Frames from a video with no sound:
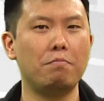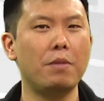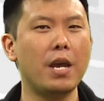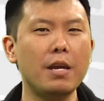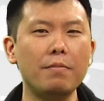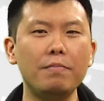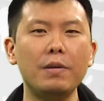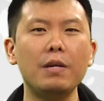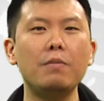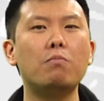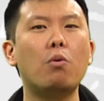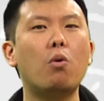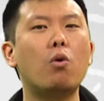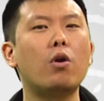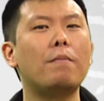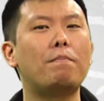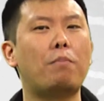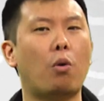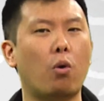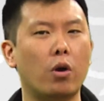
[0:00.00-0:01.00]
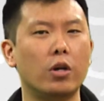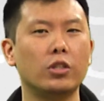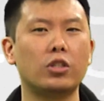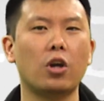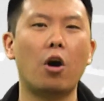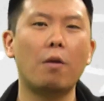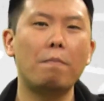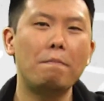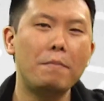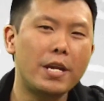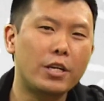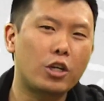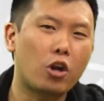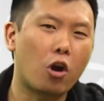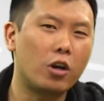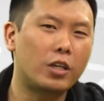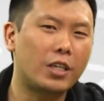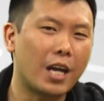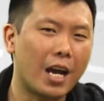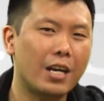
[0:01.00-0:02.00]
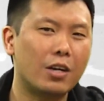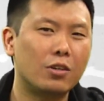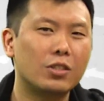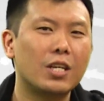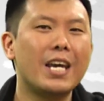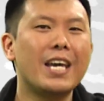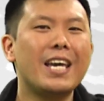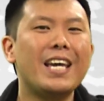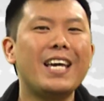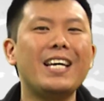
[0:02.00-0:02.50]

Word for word: maybe more importance on mid-card titles